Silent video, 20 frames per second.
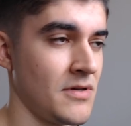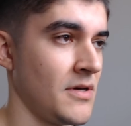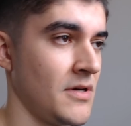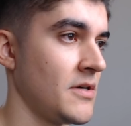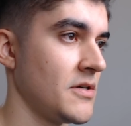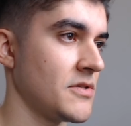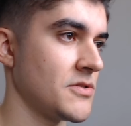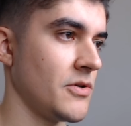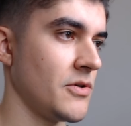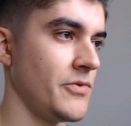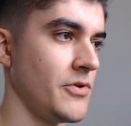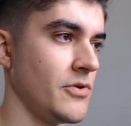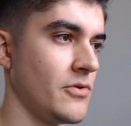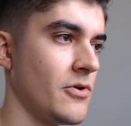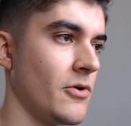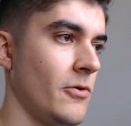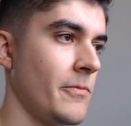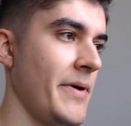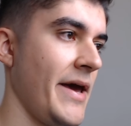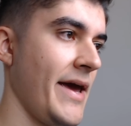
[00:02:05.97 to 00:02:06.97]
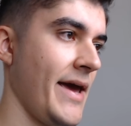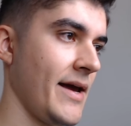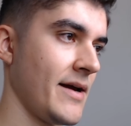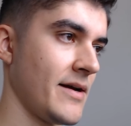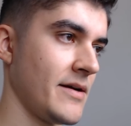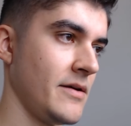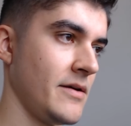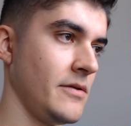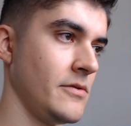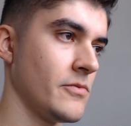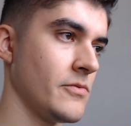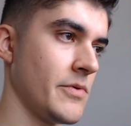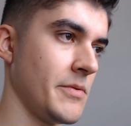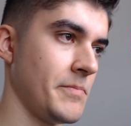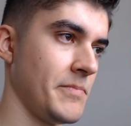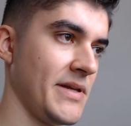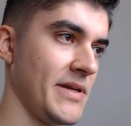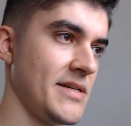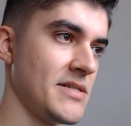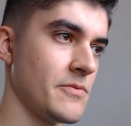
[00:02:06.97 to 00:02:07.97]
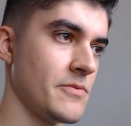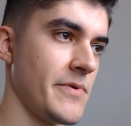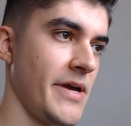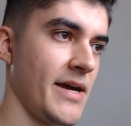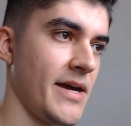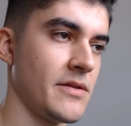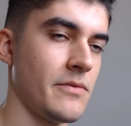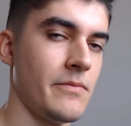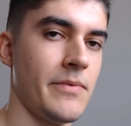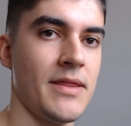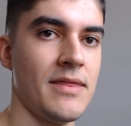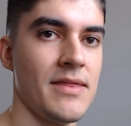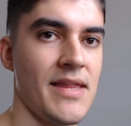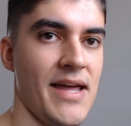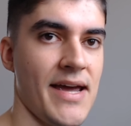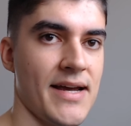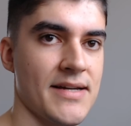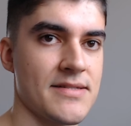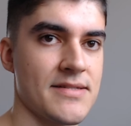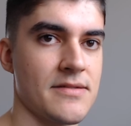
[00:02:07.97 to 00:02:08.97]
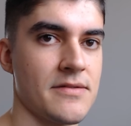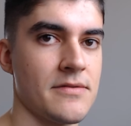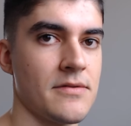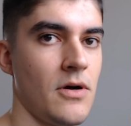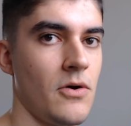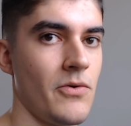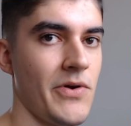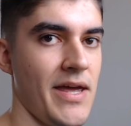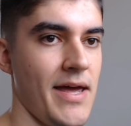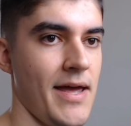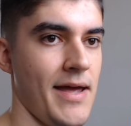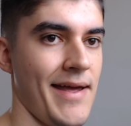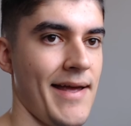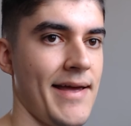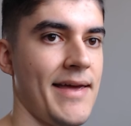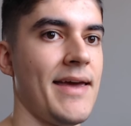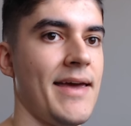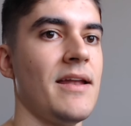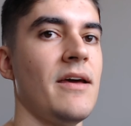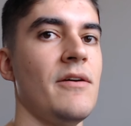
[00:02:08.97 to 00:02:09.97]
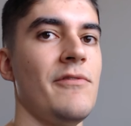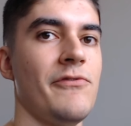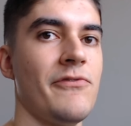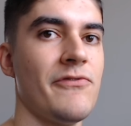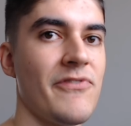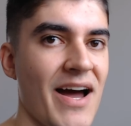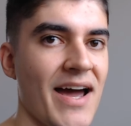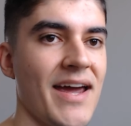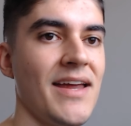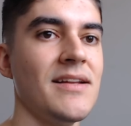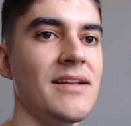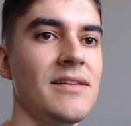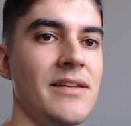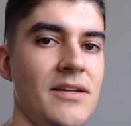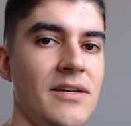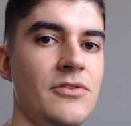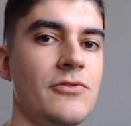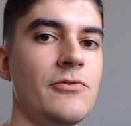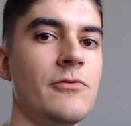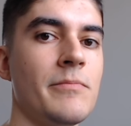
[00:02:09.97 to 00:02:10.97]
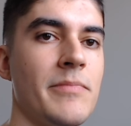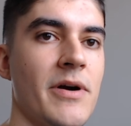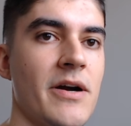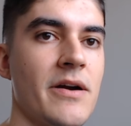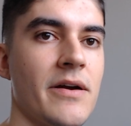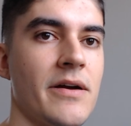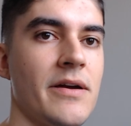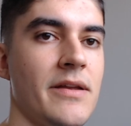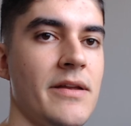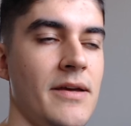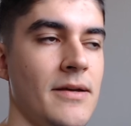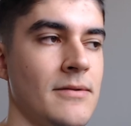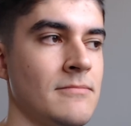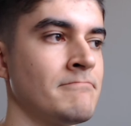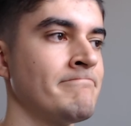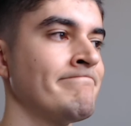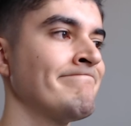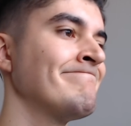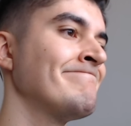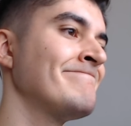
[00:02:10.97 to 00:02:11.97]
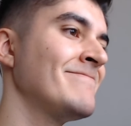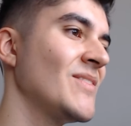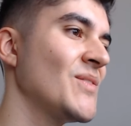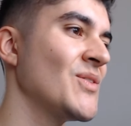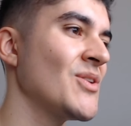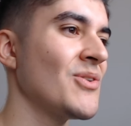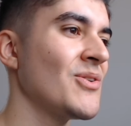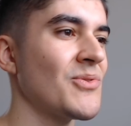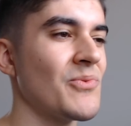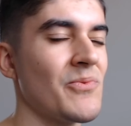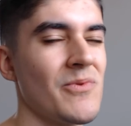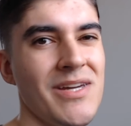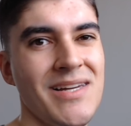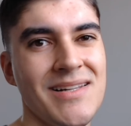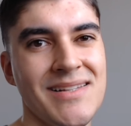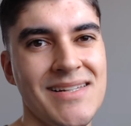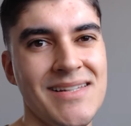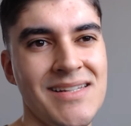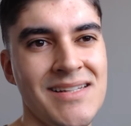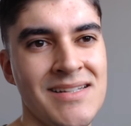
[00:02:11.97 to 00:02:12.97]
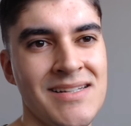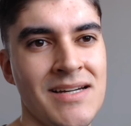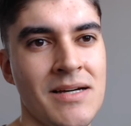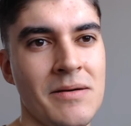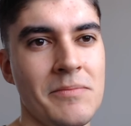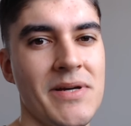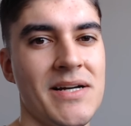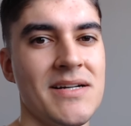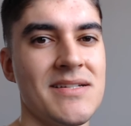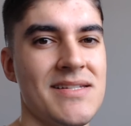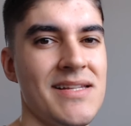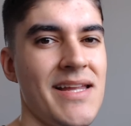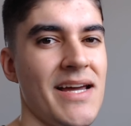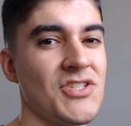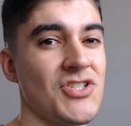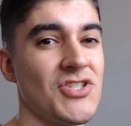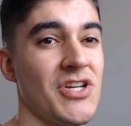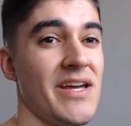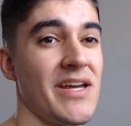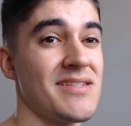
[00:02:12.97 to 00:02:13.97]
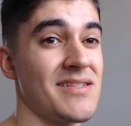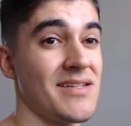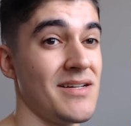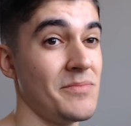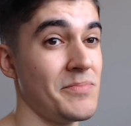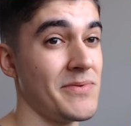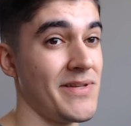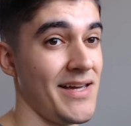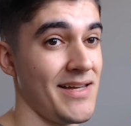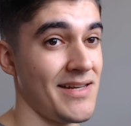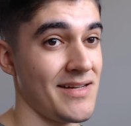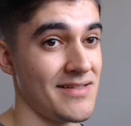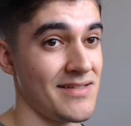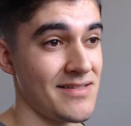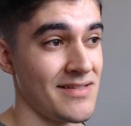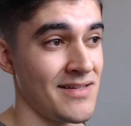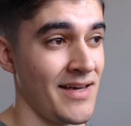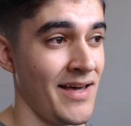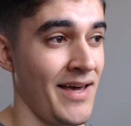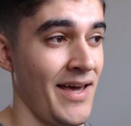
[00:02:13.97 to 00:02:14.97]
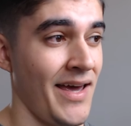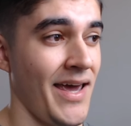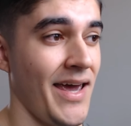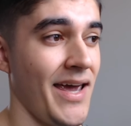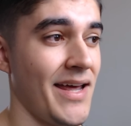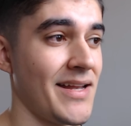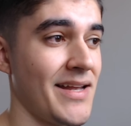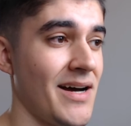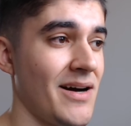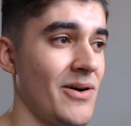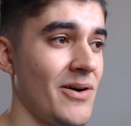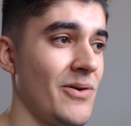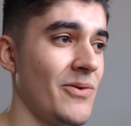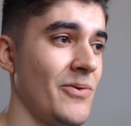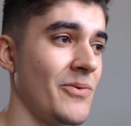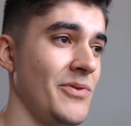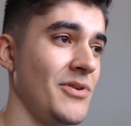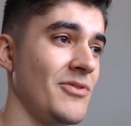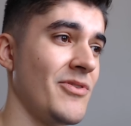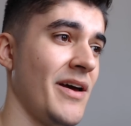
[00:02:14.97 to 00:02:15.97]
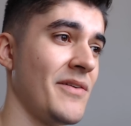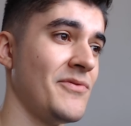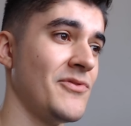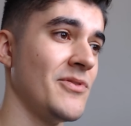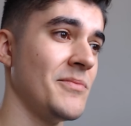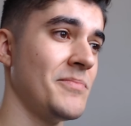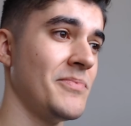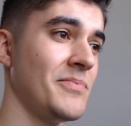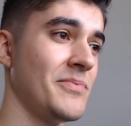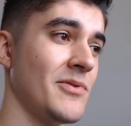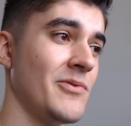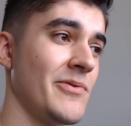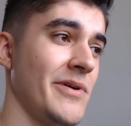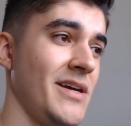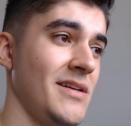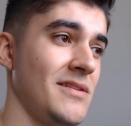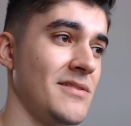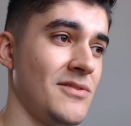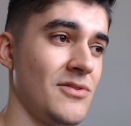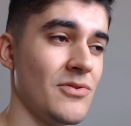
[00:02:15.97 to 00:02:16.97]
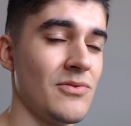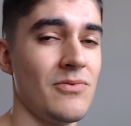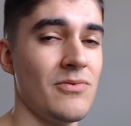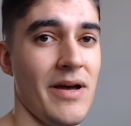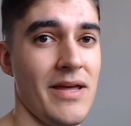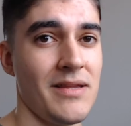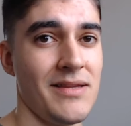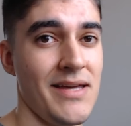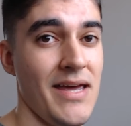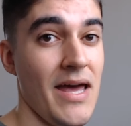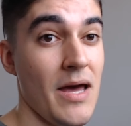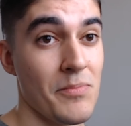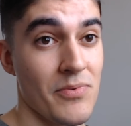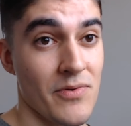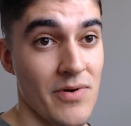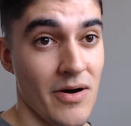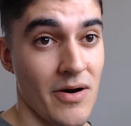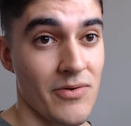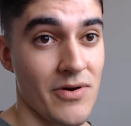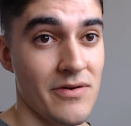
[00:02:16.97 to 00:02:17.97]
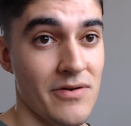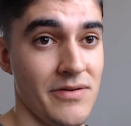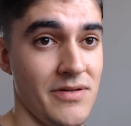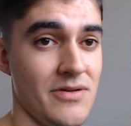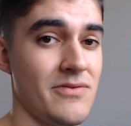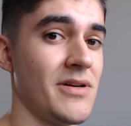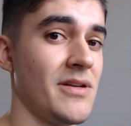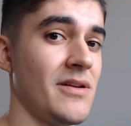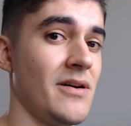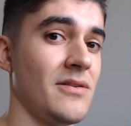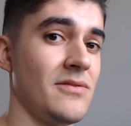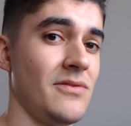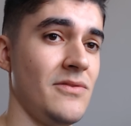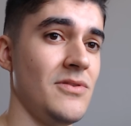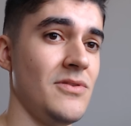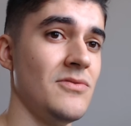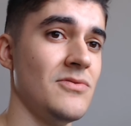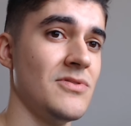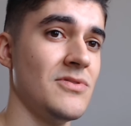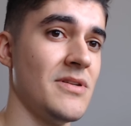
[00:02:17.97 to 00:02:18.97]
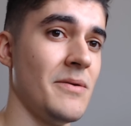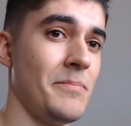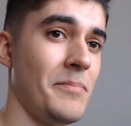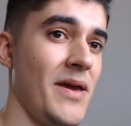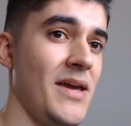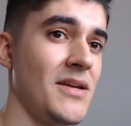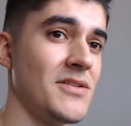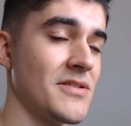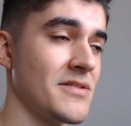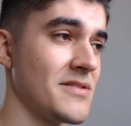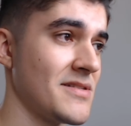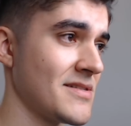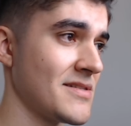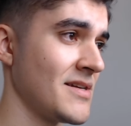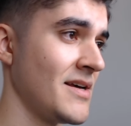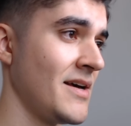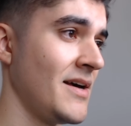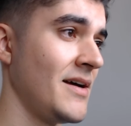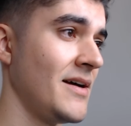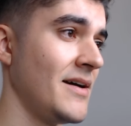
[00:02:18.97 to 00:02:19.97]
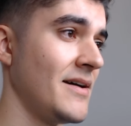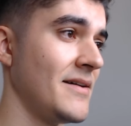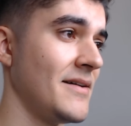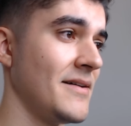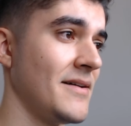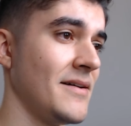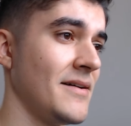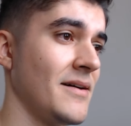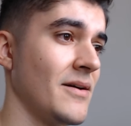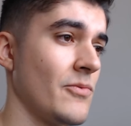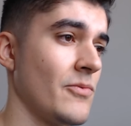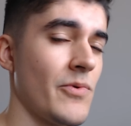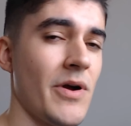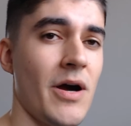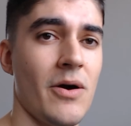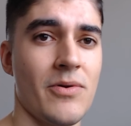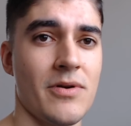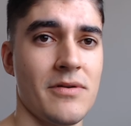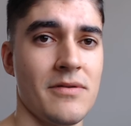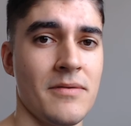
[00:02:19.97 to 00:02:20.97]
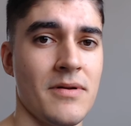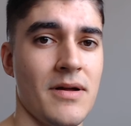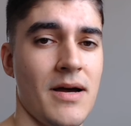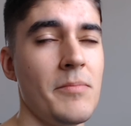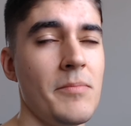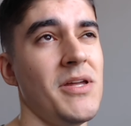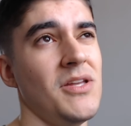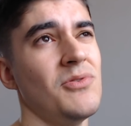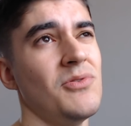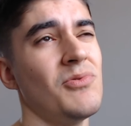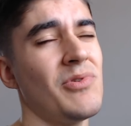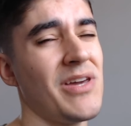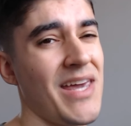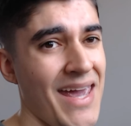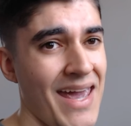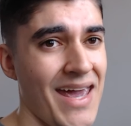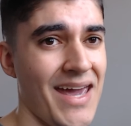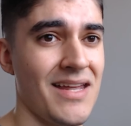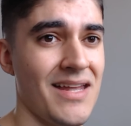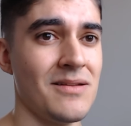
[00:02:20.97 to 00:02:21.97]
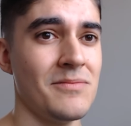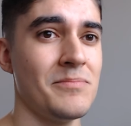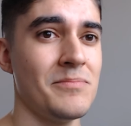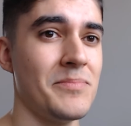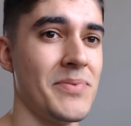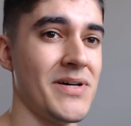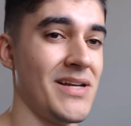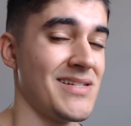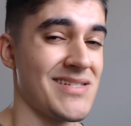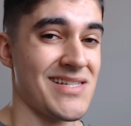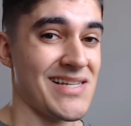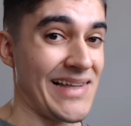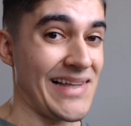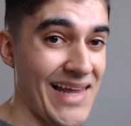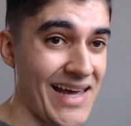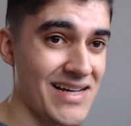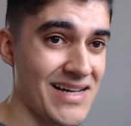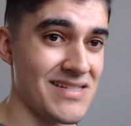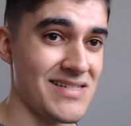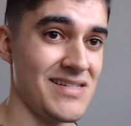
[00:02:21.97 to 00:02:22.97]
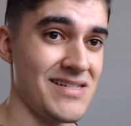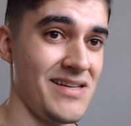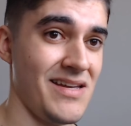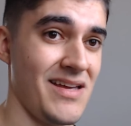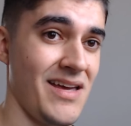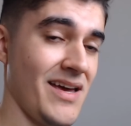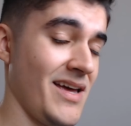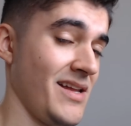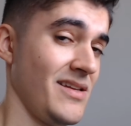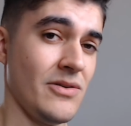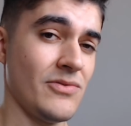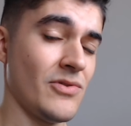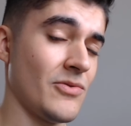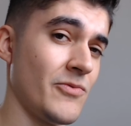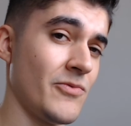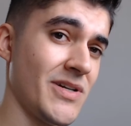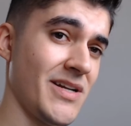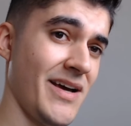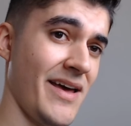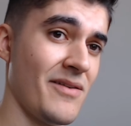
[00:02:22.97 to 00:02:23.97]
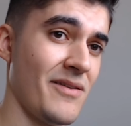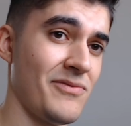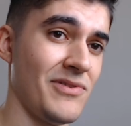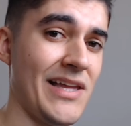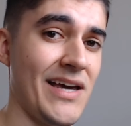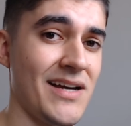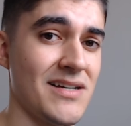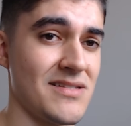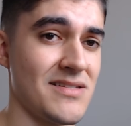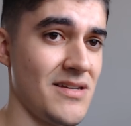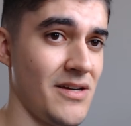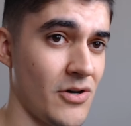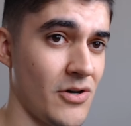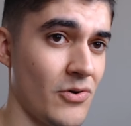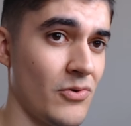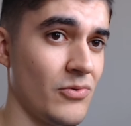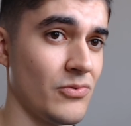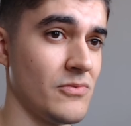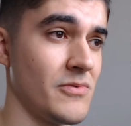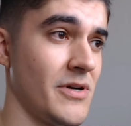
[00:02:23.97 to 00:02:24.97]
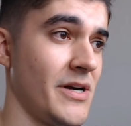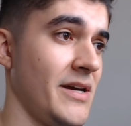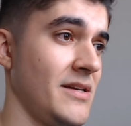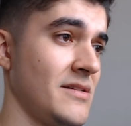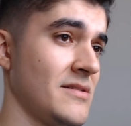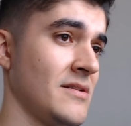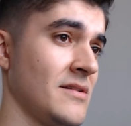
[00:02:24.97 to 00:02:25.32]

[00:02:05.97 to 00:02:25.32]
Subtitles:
So you go back, you replace React with Next. Okay, can I finally do marketing? Not really, because Next.js updated and now you have to upgrade to the app router. You cannot use the pages router. I mean, you can, but it's legacy and you don't want to have legacy code, right?